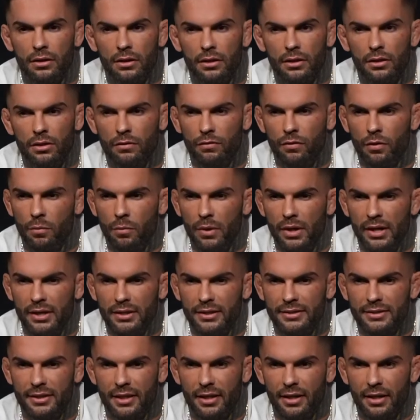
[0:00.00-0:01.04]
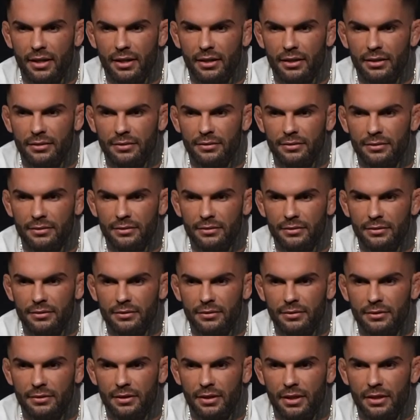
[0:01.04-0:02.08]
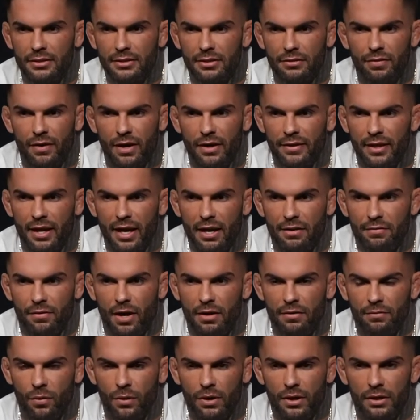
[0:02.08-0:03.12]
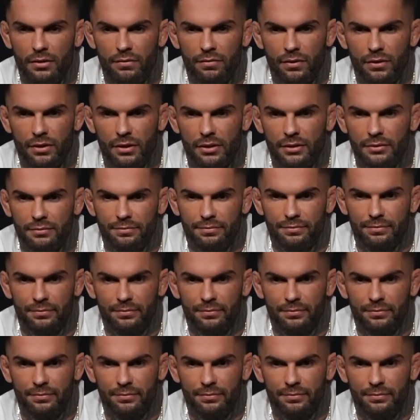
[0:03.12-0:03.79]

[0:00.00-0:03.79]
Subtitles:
You know, for me, it's a fight that I've wanted for